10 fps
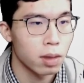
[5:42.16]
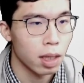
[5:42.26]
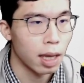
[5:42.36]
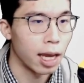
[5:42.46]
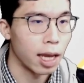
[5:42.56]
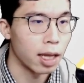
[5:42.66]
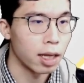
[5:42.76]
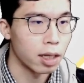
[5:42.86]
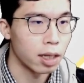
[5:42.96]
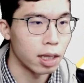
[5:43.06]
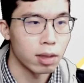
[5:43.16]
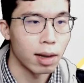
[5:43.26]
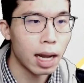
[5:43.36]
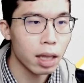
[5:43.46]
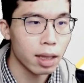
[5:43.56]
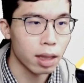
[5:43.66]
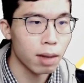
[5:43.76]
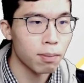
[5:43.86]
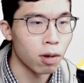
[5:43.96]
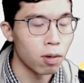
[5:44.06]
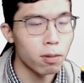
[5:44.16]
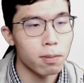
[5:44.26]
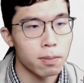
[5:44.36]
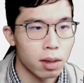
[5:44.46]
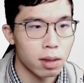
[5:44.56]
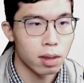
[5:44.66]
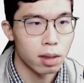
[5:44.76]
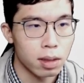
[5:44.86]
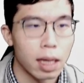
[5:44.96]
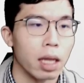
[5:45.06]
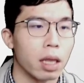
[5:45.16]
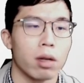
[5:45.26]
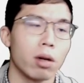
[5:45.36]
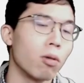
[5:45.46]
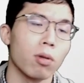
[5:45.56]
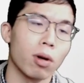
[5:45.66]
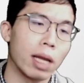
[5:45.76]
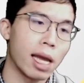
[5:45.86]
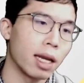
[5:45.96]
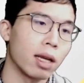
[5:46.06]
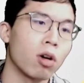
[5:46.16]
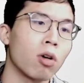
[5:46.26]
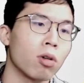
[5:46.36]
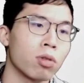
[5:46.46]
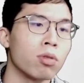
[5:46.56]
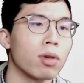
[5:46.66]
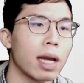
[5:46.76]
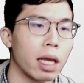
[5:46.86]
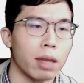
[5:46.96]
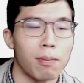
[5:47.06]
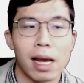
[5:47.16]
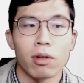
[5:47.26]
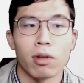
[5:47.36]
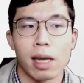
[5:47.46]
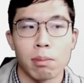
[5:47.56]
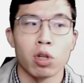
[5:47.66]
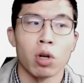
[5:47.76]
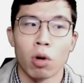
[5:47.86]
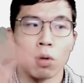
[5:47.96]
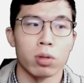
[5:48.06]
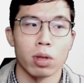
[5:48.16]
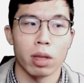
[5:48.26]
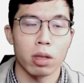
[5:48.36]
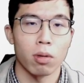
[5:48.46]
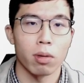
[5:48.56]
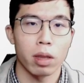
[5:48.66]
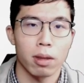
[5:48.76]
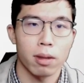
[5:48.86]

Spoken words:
And in the last example, there is no any call too, as black could capture all the stones.